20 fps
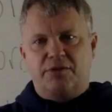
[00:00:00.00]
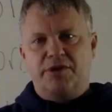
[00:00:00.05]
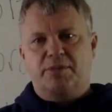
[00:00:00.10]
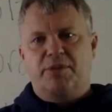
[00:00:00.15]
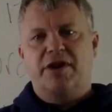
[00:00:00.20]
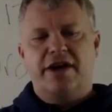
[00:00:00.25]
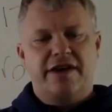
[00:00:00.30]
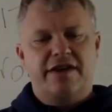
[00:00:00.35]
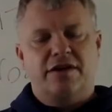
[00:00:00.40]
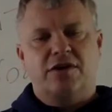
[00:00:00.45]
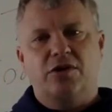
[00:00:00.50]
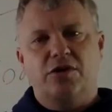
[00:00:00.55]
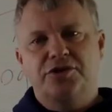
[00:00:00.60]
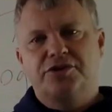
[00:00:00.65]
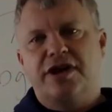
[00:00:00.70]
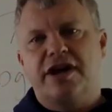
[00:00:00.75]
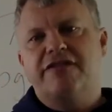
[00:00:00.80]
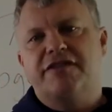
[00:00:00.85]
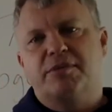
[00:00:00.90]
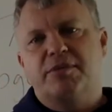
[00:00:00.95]
we apply the cold
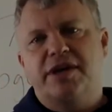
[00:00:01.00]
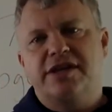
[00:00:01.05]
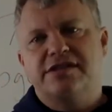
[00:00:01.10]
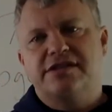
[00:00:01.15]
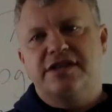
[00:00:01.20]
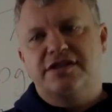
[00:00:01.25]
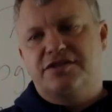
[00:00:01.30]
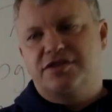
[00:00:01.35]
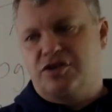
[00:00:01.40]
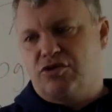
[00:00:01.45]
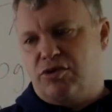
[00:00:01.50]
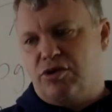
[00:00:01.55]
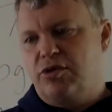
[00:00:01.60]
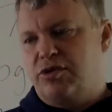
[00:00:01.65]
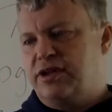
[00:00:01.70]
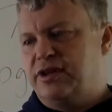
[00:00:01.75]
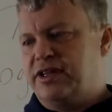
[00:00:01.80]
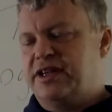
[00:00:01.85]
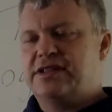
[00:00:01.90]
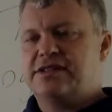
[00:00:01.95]
traffic mindset to grow
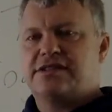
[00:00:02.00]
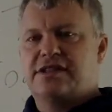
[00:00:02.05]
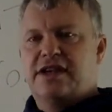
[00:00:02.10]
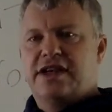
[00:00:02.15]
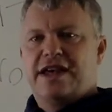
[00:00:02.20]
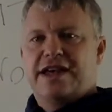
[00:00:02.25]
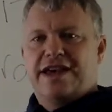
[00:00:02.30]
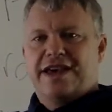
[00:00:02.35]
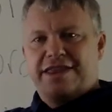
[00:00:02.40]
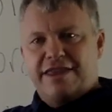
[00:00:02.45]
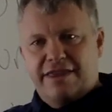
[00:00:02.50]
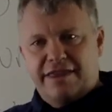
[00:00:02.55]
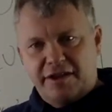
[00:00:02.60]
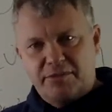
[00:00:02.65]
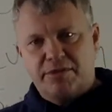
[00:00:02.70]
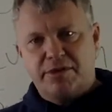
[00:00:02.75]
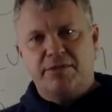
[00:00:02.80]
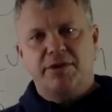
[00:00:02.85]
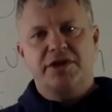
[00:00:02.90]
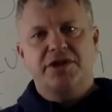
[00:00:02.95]
the list and
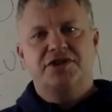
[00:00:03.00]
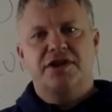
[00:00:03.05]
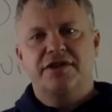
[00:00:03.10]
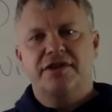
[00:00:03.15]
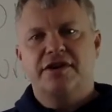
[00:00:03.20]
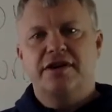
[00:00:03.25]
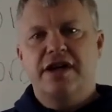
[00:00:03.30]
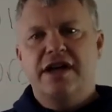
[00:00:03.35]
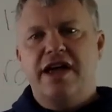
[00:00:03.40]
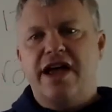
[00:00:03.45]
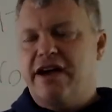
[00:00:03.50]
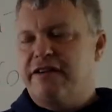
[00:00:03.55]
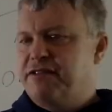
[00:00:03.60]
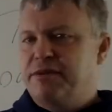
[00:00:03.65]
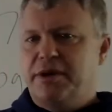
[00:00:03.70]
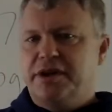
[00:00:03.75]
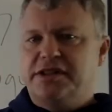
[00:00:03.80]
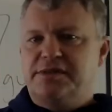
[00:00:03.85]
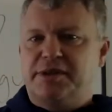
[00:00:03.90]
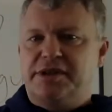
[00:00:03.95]
then promote each other,
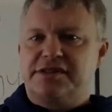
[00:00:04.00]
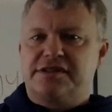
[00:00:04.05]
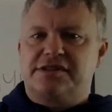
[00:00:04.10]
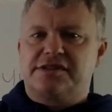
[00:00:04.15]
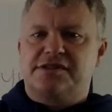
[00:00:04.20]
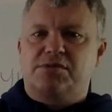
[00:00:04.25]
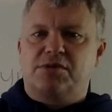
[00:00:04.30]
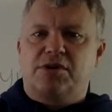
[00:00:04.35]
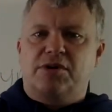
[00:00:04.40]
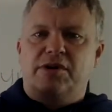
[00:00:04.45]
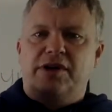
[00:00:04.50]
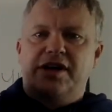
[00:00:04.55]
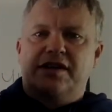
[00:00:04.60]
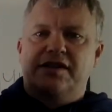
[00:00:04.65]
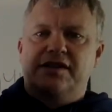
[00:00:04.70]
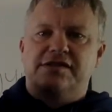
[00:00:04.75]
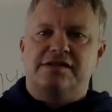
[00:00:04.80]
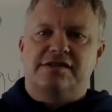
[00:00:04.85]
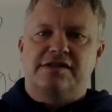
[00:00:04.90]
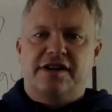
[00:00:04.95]
everybody's businesses will go like
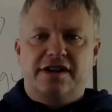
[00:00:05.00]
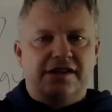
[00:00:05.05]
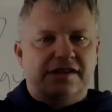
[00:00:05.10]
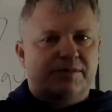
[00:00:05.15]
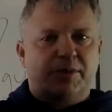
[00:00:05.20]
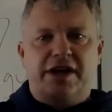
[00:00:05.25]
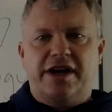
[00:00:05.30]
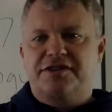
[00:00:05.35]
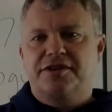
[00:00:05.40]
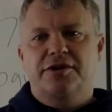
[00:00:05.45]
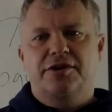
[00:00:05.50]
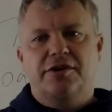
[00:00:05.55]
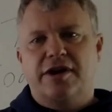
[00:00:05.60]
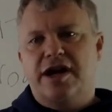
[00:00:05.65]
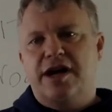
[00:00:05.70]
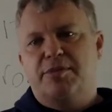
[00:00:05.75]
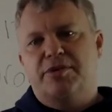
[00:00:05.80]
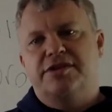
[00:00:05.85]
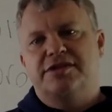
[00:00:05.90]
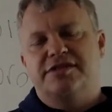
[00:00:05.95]
this. It's none of this plateau
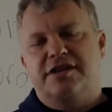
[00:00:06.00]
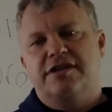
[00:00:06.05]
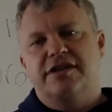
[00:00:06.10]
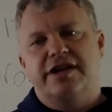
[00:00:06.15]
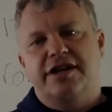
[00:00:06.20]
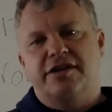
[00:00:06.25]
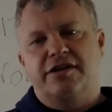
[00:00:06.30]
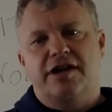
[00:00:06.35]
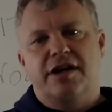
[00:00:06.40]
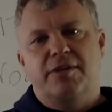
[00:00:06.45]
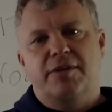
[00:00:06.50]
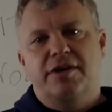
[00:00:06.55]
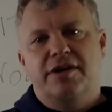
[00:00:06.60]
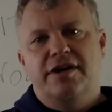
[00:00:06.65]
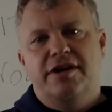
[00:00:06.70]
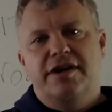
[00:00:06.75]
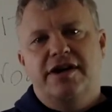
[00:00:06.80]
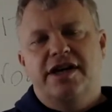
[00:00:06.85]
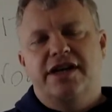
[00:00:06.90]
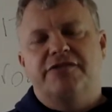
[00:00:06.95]
crap or this declining crap.
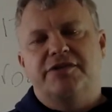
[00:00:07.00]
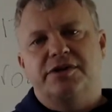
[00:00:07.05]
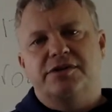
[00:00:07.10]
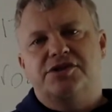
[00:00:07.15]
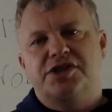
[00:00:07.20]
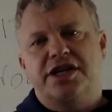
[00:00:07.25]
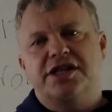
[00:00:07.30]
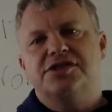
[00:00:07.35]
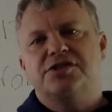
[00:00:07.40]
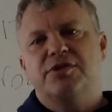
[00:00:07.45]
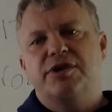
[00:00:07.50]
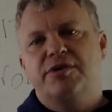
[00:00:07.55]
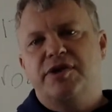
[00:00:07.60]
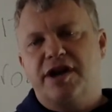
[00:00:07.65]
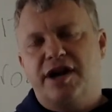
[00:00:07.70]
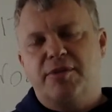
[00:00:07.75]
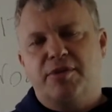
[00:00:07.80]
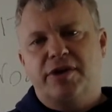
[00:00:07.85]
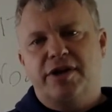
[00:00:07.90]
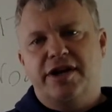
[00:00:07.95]
And if we don't change the way we
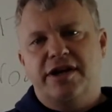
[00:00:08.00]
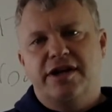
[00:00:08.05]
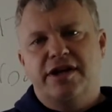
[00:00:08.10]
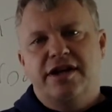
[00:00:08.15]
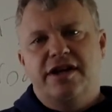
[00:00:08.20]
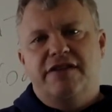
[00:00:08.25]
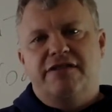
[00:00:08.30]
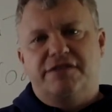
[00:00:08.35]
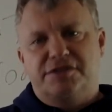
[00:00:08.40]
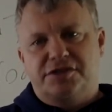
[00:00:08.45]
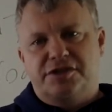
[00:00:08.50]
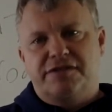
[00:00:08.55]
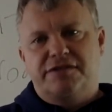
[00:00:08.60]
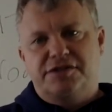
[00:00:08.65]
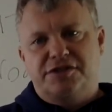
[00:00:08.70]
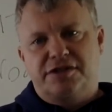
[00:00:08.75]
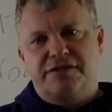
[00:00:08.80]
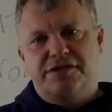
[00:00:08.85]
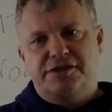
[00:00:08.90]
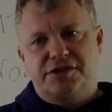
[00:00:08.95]
operate, for sure,
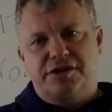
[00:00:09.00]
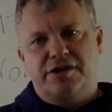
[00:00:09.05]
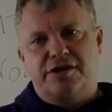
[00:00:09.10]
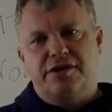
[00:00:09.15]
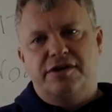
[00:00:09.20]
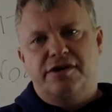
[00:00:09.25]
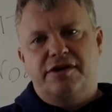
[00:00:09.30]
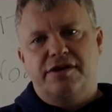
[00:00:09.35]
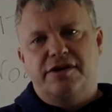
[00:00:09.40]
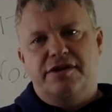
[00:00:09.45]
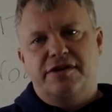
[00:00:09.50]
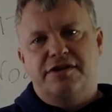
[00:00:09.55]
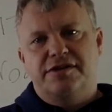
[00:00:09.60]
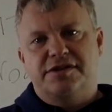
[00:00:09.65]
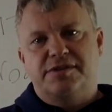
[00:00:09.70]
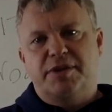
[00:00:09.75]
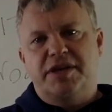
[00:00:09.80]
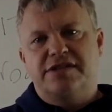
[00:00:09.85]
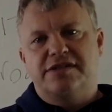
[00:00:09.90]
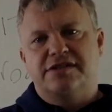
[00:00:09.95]
the
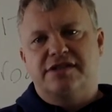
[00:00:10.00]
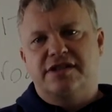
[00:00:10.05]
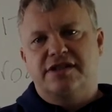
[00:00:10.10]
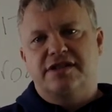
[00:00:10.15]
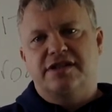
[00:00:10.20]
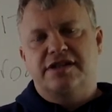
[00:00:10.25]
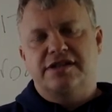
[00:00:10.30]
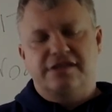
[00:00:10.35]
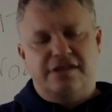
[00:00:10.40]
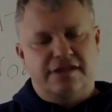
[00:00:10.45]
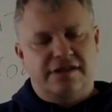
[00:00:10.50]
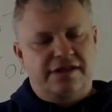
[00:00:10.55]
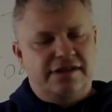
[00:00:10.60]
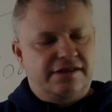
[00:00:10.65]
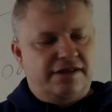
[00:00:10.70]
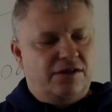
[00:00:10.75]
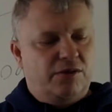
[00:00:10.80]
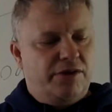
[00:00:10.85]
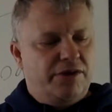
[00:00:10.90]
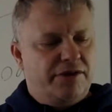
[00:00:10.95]
space is
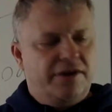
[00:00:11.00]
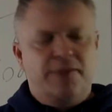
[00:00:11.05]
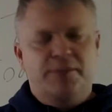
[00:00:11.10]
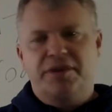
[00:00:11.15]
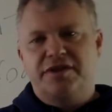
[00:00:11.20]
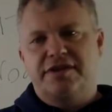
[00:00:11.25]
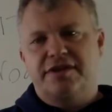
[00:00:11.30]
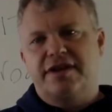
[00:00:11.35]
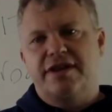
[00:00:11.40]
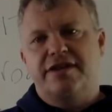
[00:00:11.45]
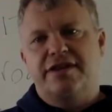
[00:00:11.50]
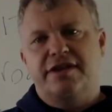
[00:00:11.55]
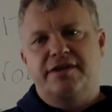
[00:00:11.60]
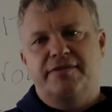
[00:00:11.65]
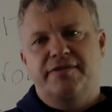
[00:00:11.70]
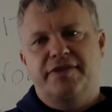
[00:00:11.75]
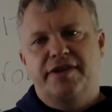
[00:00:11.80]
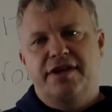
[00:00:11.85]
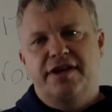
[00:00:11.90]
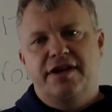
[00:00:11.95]
gonna wither up into nothing.
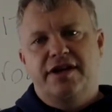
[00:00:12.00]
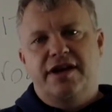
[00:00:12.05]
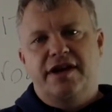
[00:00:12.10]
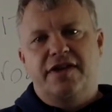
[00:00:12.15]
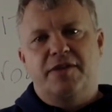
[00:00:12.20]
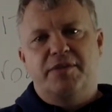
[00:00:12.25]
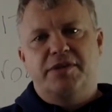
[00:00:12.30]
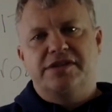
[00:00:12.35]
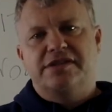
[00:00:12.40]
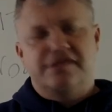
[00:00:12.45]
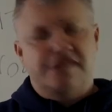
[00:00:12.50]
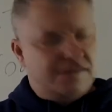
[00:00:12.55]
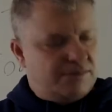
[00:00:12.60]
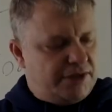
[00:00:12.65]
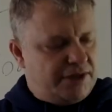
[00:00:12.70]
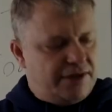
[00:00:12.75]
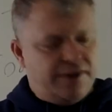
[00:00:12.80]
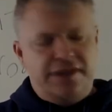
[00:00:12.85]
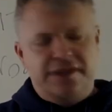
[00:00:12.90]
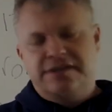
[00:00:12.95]
And the business as
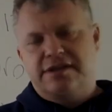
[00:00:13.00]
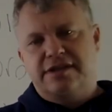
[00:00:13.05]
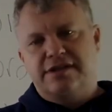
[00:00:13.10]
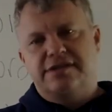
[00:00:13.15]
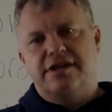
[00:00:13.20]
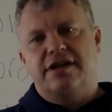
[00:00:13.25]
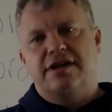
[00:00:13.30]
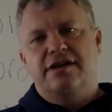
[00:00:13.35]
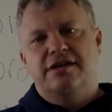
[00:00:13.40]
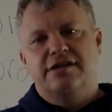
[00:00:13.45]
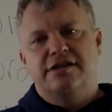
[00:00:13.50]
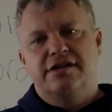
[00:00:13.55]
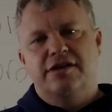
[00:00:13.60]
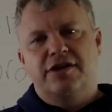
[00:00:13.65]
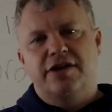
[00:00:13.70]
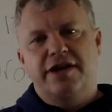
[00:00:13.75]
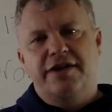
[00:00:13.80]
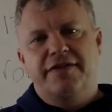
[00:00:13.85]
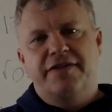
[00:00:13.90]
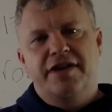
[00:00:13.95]
we know it is gonna suck.
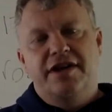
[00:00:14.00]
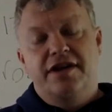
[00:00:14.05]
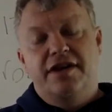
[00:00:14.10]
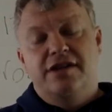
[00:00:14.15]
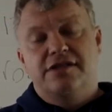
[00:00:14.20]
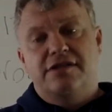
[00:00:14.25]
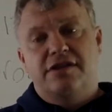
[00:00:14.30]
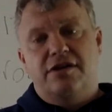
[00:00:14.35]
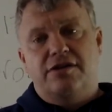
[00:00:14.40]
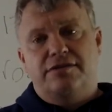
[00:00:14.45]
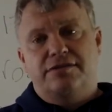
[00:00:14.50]
Okay? So,